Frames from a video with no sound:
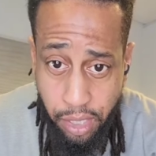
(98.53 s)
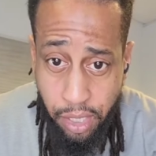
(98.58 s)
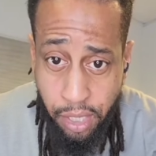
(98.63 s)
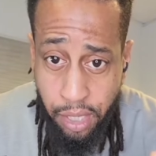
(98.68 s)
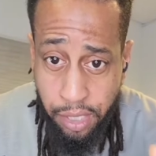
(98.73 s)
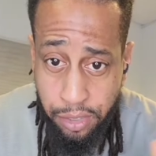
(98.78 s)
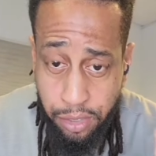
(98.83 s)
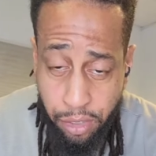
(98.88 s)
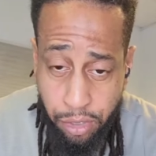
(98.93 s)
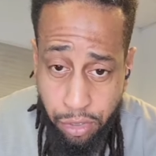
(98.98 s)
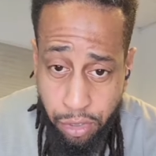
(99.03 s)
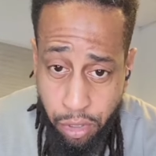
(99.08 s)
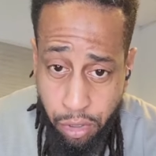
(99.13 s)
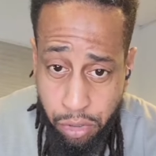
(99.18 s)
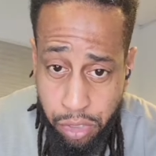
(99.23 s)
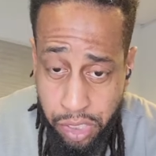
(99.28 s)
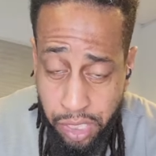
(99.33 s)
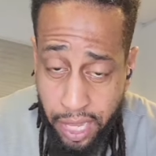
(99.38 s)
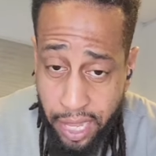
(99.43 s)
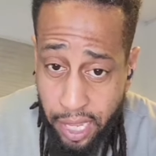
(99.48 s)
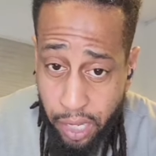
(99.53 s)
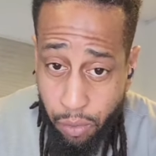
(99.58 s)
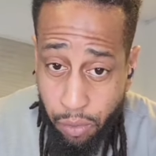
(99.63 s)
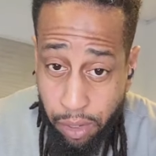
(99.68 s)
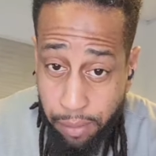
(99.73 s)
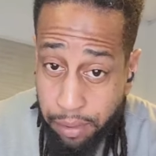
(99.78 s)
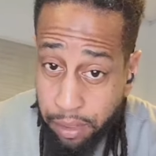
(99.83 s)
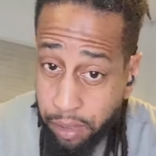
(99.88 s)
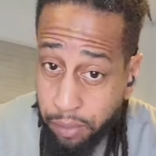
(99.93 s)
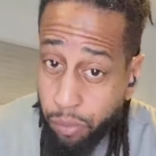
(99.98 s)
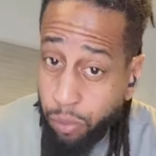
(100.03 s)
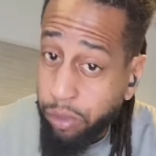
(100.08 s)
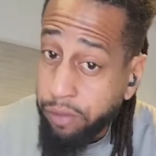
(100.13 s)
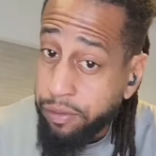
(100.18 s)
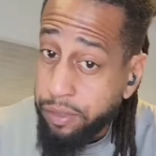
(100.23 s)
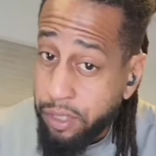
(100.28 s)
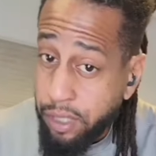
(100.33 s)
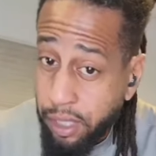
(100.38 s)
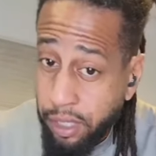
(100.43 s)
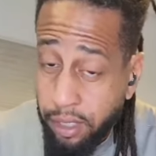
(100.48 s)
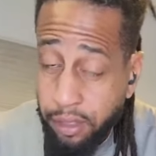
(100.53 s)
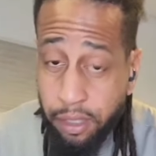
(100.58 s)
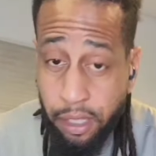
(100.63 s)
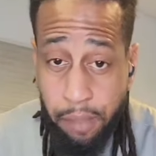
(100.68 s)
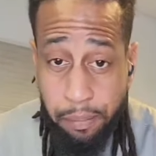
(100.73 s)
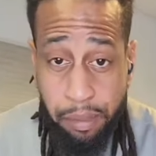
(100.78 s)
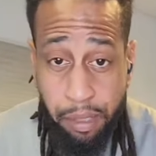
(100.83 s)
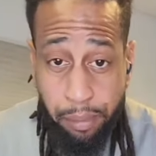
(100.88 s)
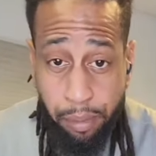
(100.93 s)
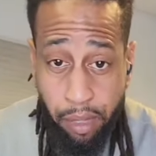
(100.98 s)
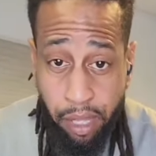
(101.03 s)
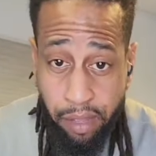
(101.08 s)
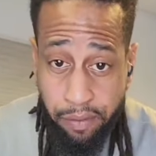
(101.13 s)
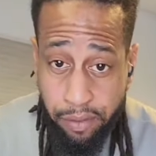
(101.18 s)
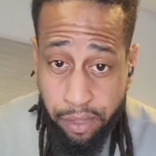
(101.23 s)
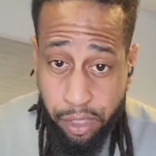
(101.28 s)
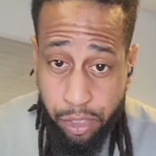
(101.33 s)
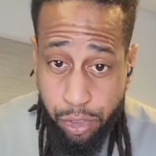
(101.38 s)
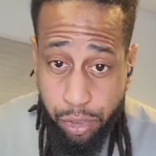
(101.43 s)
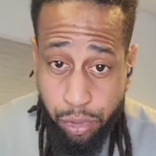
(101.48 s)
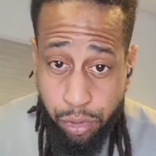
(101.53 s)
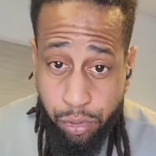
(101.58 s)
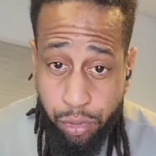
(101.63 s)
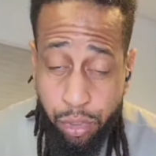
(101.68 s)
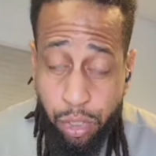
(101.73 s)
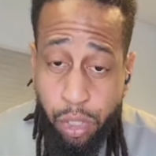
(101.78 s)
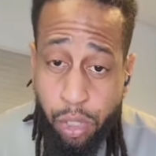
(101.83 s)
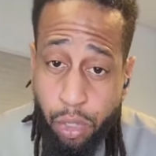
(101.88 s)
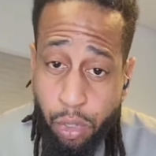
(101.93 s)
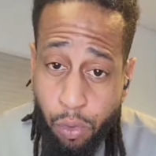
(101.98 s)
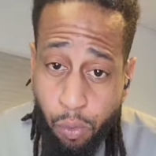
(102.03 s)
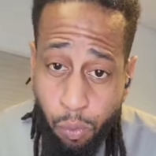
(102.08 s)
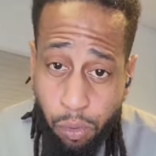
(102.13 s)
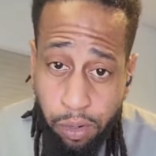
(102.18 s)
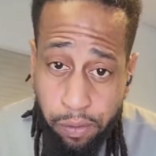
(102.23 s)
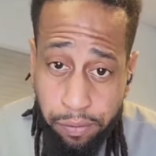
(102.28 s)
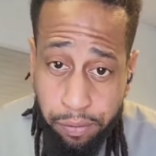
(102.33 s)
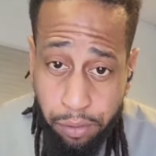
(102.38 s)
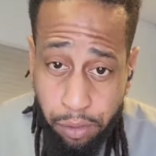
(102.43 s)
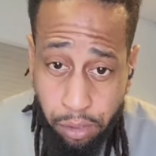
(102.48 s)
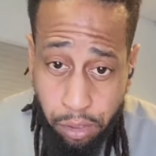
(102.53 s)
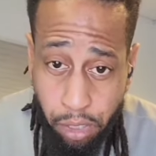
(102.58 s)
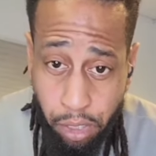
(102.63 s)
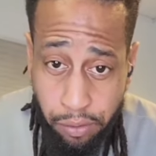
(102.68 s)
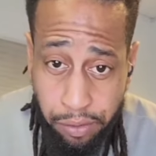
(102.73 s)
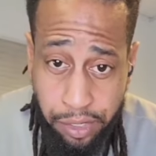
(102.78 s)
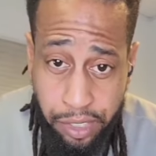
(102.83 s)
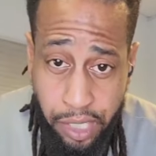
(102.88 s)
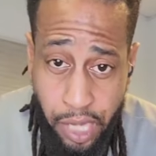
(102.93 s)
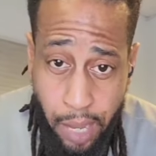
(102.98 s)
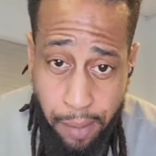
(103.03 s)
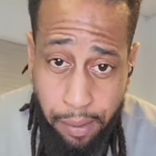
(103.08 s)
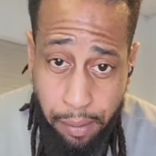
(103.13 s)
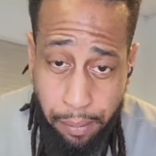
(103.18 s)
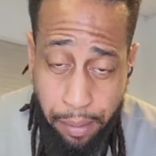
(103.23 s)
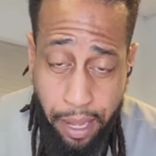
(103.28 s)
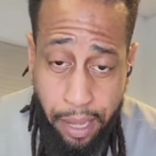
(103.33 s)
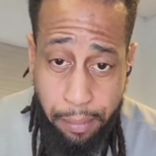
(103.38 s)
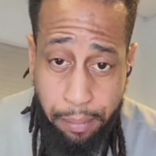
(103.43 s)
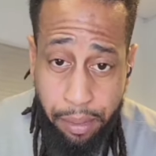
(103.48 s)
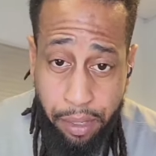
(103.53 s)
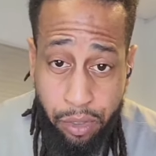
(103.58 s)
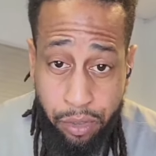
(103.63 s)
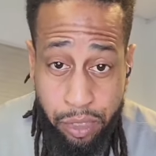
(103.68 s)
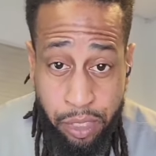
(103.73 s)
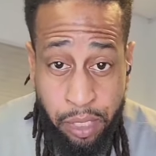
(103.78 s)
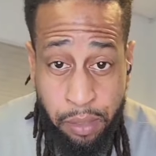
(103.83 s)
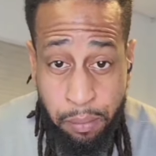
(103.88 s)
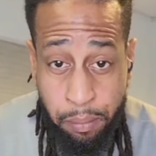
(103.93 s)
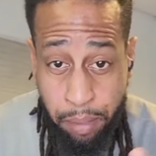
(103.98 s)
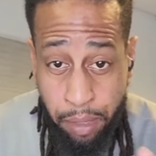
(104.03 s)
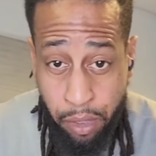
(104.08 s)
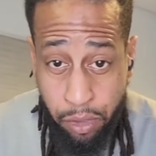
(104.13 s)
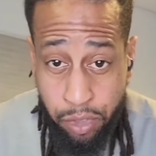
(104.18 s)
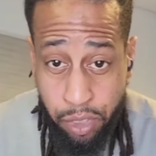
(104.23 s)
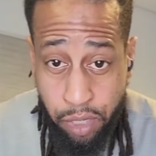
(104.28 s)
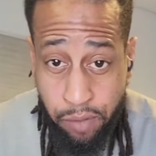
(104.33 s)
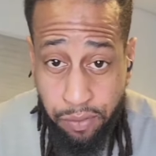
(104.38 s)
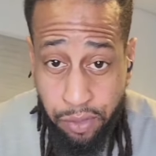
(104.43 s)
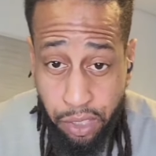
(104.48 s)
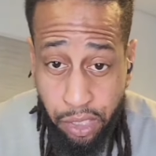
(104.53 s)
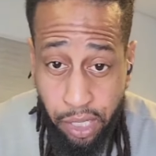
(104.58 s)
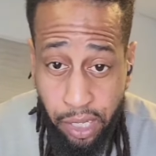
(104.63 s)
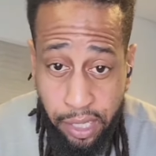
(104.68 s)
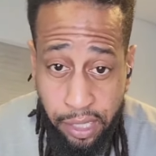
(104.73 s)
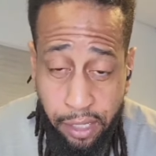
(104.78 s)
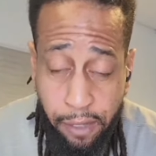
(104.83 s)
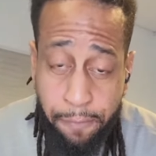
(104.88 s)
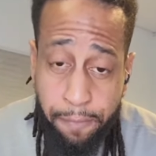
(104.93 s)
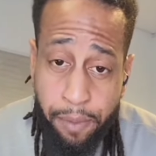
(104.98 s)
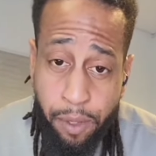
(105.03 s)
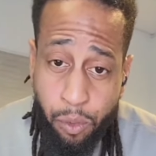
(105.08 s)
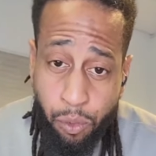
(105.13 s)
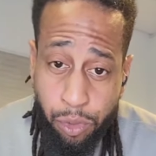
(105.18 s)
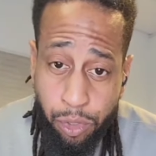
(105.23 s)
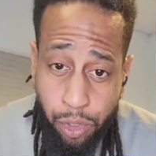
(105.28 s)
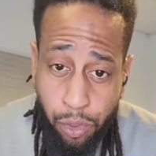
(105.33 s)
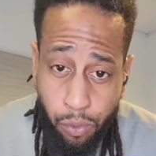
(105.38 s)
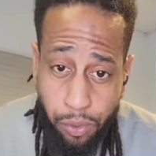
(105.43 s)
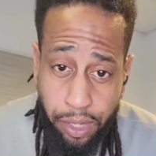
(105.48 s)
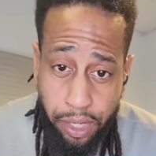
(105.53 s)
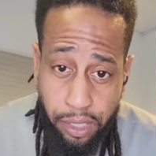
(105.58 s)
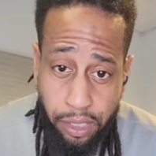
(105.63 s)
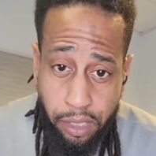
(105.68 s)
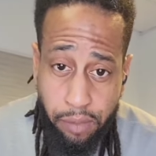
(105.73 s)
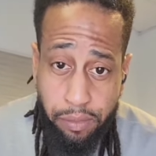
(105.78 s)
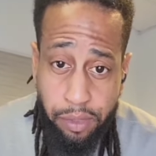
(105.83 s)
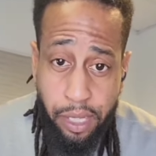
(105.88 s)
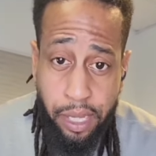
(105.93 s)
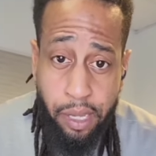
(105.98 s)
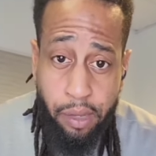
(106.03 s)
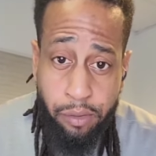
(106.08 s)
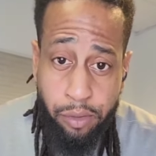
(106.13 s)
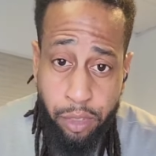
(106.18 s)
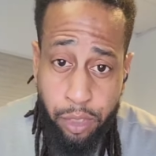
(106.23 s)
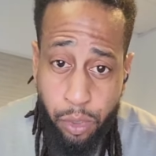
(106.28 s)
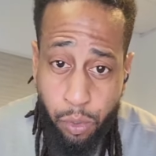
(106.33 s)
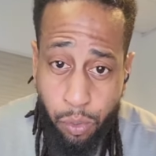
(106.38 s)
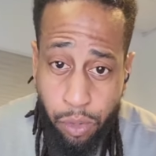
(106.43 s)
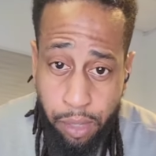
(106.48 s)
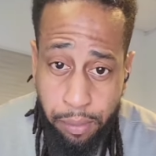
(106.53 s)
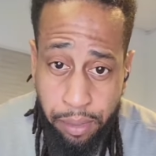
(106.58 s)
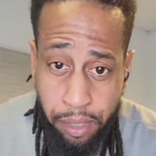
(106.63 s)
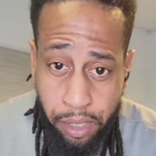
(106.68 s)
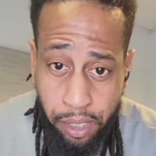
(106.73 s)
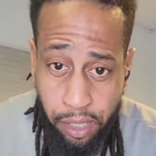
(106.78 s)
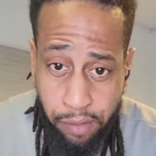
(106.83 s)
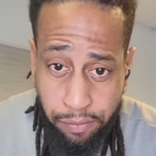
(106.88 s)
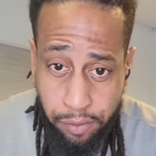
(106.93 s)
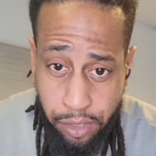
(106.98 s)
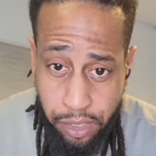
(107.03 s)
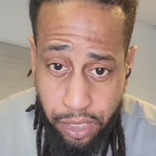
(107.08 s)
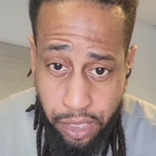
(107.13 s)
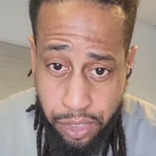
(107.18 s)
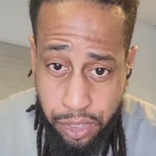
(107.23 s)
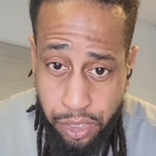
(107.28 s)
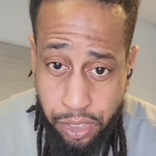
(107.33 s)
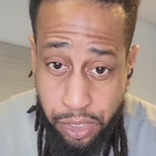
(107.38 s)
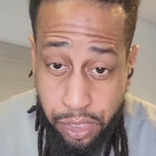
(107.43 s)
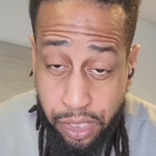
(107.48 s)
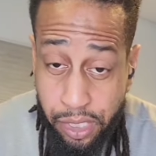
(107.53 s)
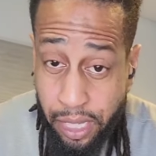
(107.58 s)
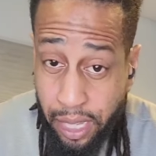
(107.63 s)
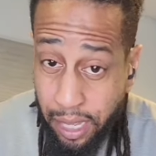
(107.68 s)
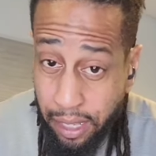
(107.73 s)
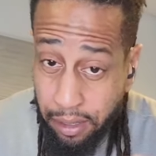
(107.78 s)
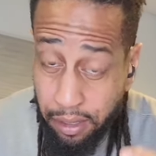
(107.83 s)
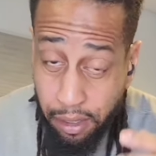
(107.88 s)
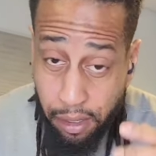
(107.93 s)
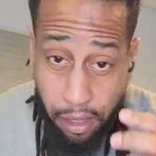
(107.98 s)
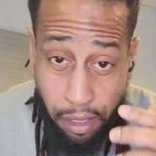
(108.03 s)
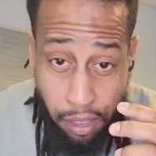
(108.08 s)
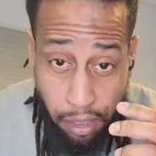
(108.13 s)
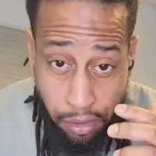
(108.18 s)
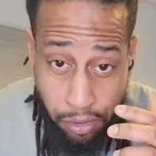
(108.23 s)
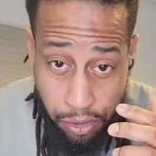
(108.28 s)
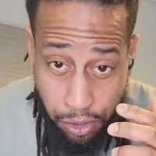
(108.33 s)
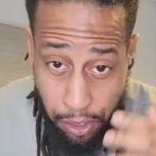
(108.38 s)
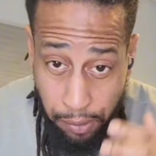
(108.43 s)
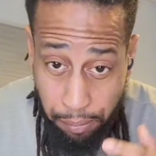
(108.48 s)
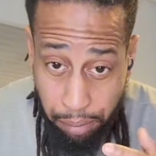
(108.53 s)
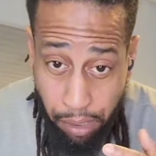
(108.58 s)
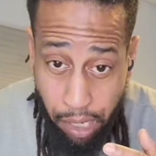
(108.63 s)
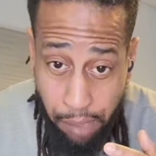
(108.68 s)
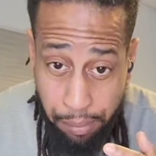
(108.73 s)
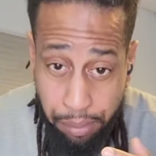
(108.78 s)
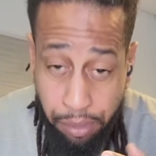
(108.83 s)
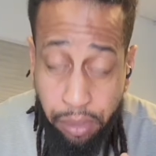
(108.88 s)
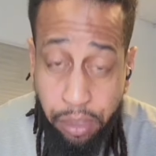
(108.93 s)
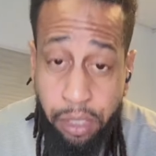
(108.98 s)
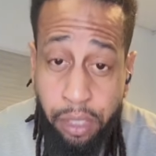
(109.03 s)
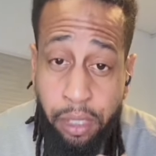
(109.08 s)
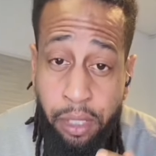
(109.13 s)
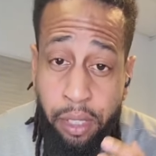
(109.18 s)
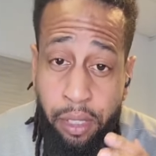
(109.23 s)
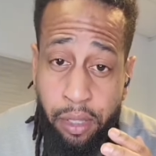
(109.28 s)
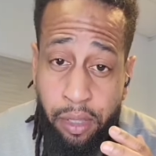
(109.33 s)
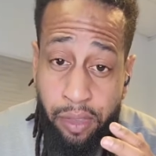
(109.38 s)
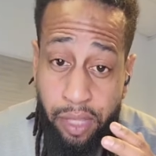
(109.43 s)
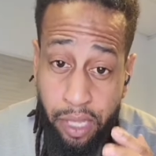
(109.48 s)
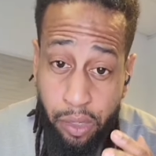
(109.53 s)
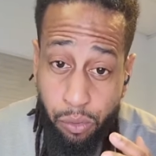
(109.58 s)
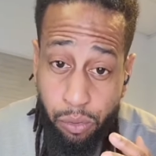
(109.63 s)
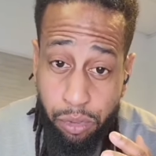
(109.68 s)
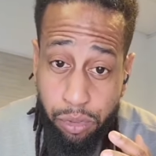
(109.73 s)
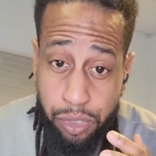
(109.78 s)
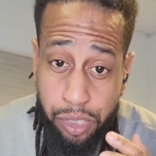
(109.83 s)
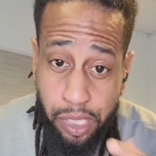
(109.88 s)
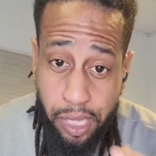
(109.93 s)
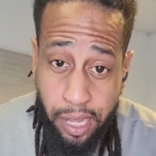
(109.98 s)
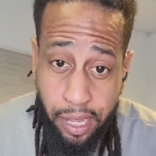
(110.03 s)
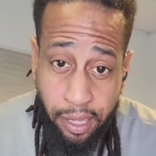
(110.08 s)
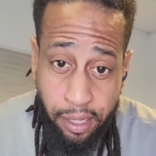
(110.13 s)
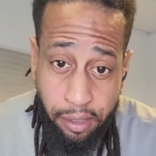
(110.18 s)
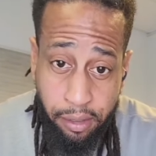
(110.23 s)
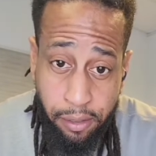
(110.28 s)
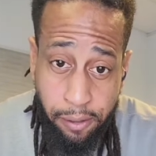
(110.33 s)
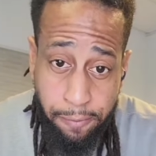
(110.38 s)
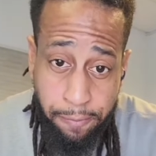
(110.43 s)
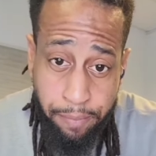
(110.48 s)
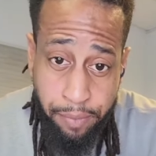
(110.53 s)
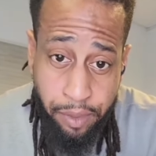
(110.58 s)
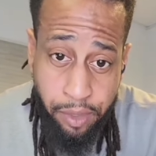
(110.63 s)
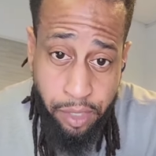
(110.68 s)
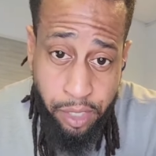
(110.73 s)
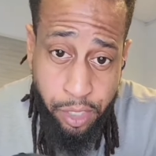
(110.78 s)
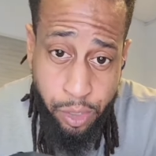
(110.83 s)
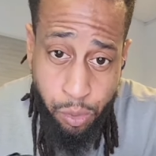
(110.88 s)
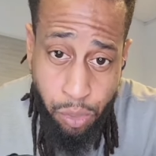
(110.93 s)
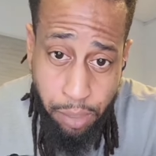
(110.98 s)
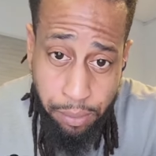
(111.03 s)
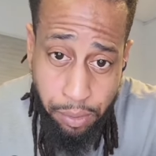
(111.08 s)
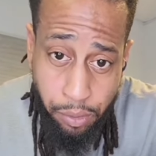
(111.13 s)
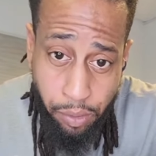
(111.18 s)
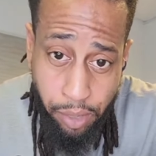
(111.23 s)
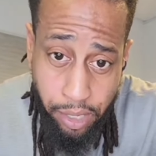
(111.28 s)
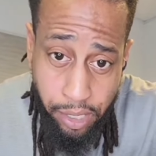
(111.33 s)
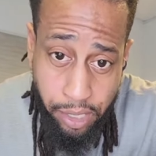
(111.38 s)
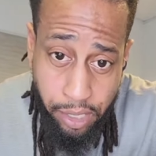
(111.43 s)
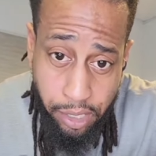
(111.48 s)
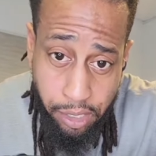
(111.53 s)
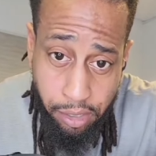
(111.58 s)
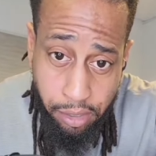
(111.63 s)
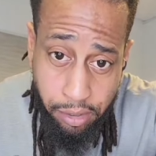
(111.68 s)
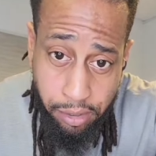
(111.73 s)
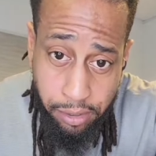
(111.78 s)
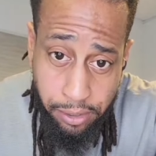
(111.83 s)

It's a no sag webbing. We've seen that people have issues with their current DiamondBack belts and belts of the like. When you're weighing them down, that the webbing, if the tension is not done properly, they will sag. This webbing right here